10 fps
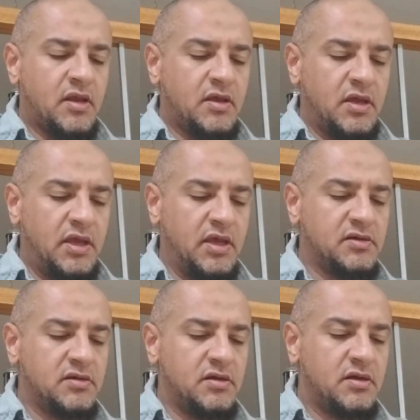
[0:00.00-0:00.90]
Here
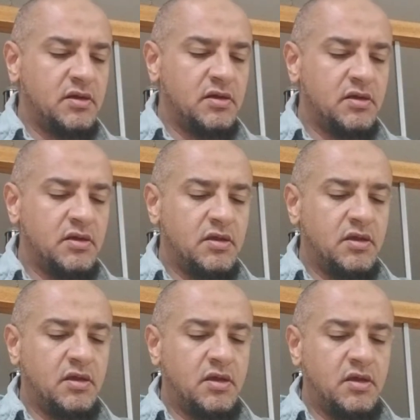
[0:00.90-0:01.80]

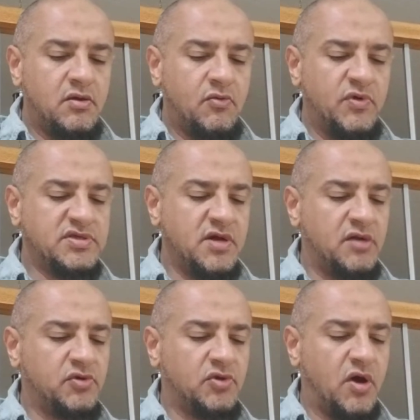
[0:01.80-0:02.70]
we
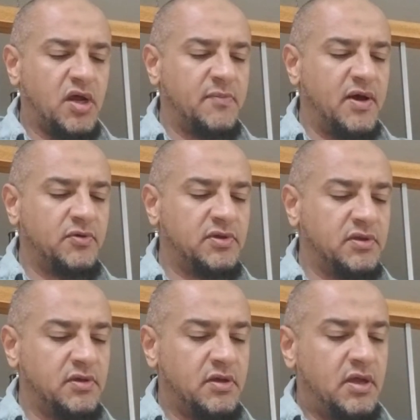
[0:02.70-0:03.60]
start to talk about
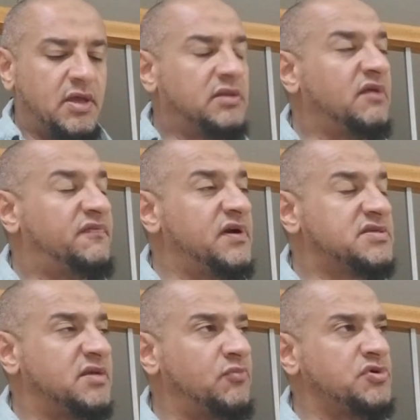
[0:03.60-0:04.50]
the
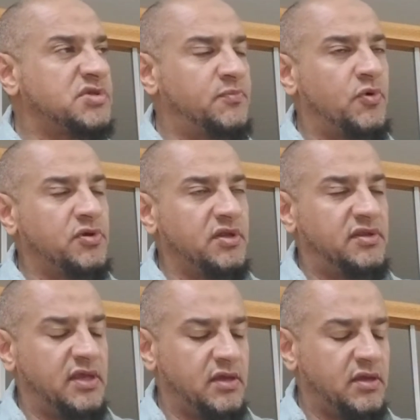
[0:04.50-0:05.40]
first and most important
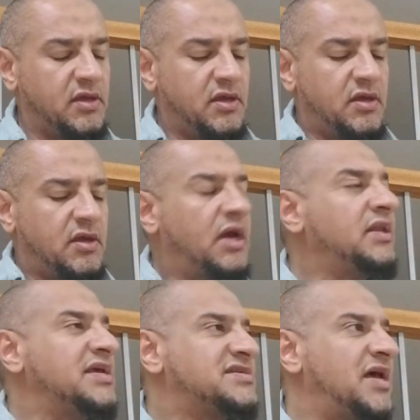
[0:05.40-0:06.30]
thing in
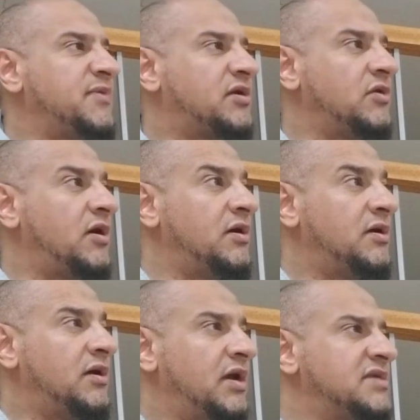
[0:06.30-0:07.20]
the Islamic law
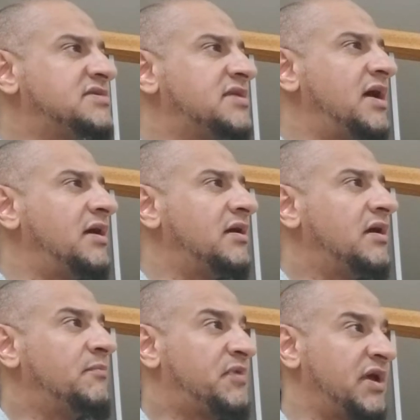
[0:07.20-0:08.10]
is the
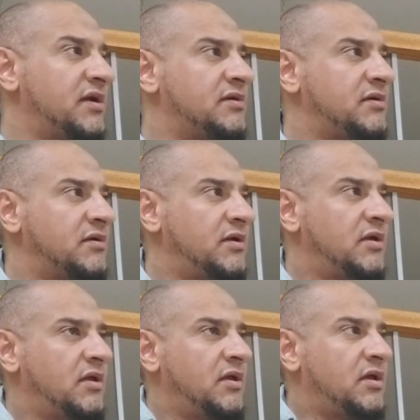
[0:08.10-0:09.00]
prayer.
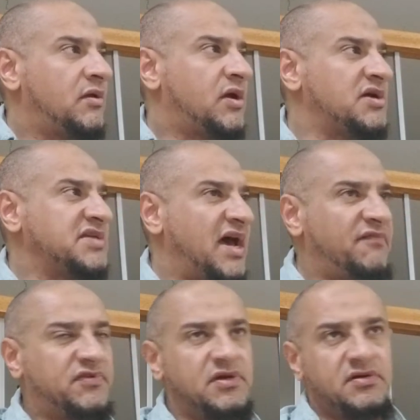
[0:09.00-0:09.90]
Because
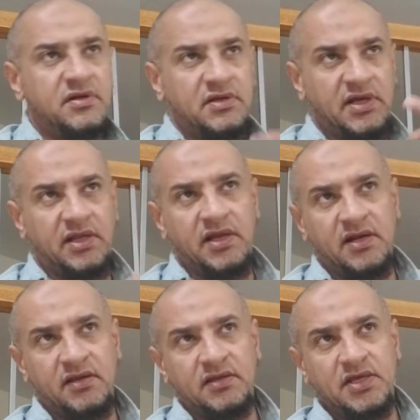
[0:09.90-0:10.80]
after
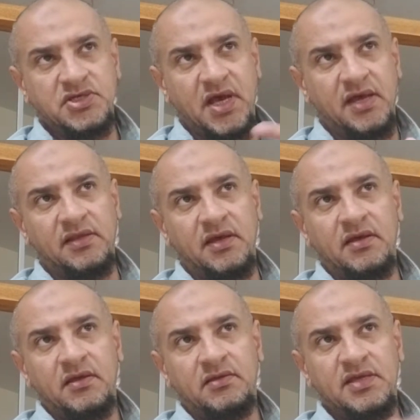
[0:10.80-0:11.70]
declaring the Shahada,
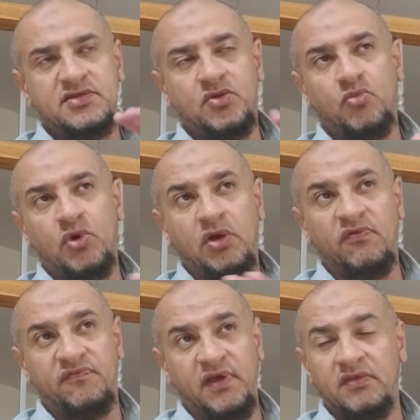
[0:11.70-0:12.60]
testimony of
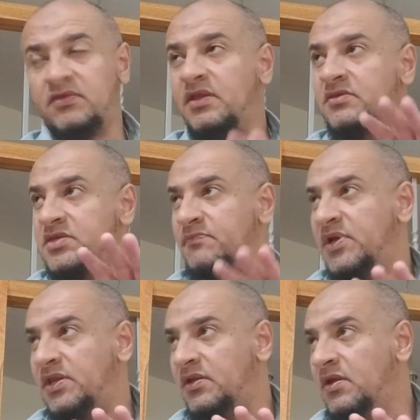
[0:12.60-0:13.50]
faith that
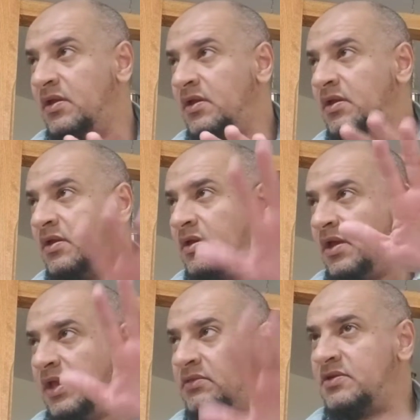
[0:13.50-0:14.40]
somebody
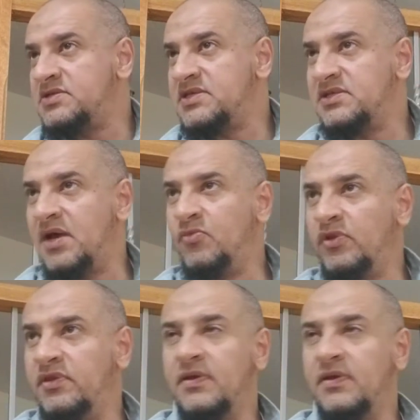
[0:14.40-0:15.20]
enters Islam with,